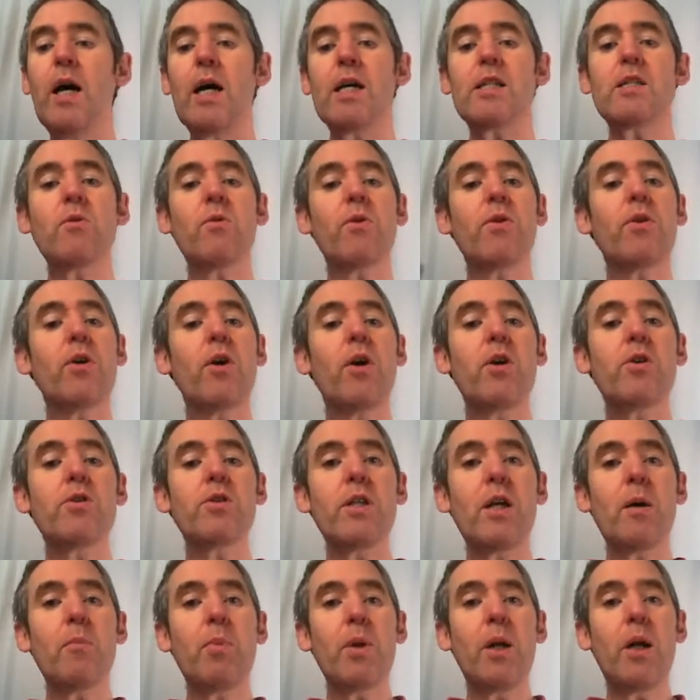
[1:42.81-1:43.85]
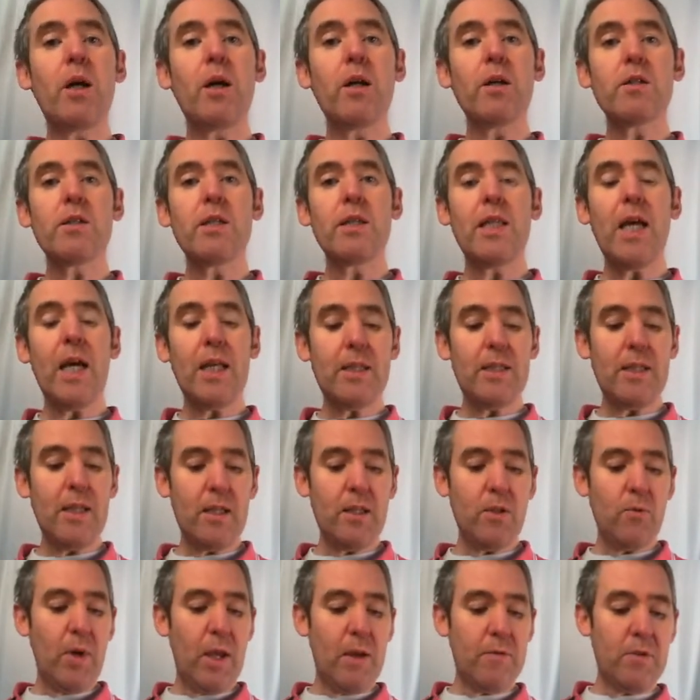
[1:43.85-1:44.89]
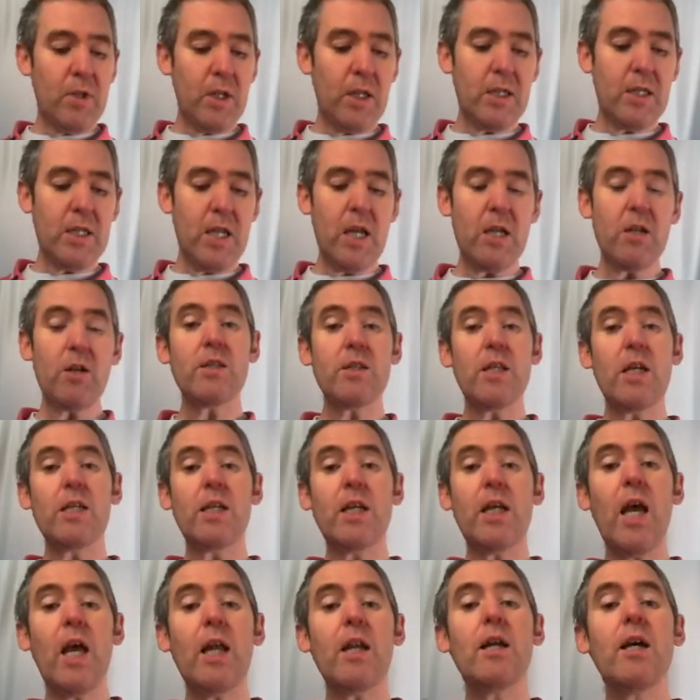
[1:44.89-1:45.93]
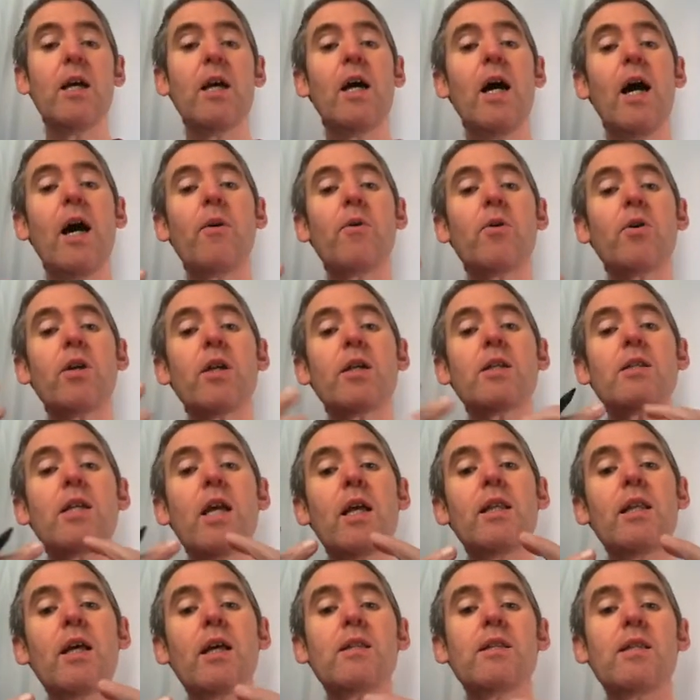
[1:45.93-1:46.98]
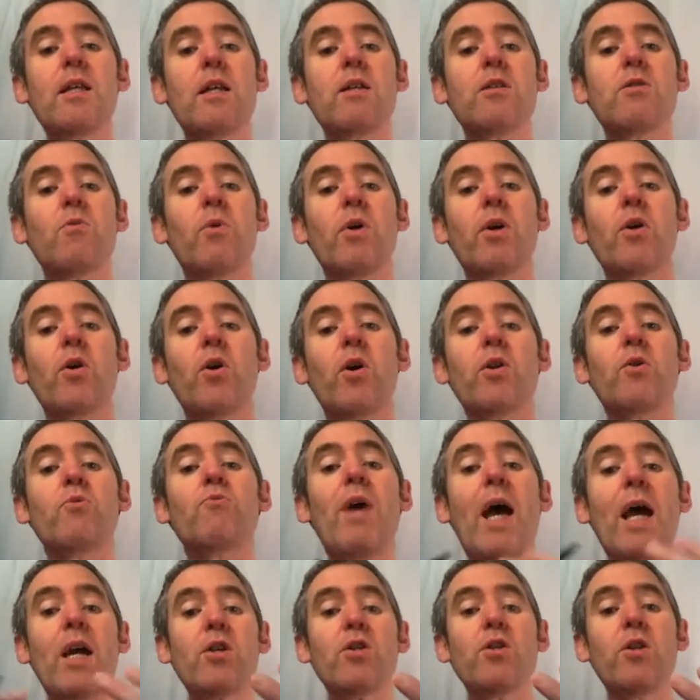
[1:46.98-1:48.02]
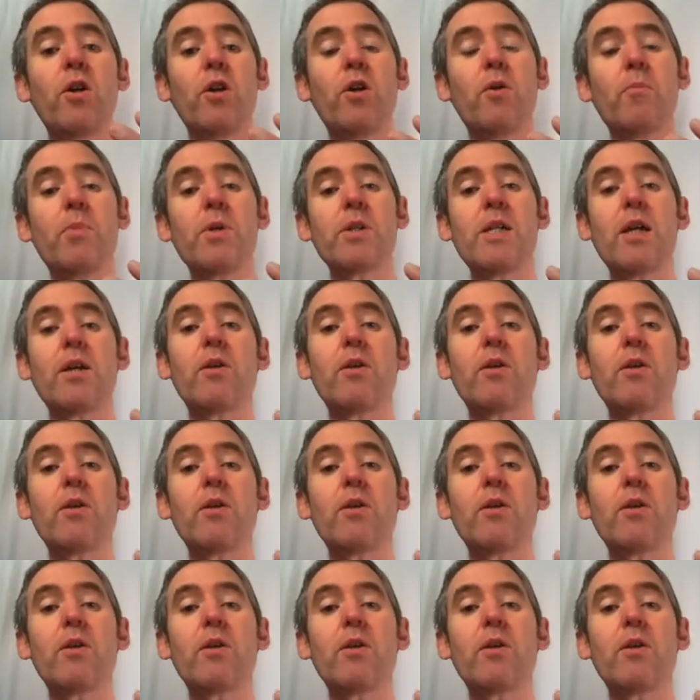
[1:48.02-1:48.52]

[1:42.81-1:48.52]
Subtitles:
So a third does not belong to that set. So we have to extend our set again, and we're going to extend that set to what are called the rational numbers.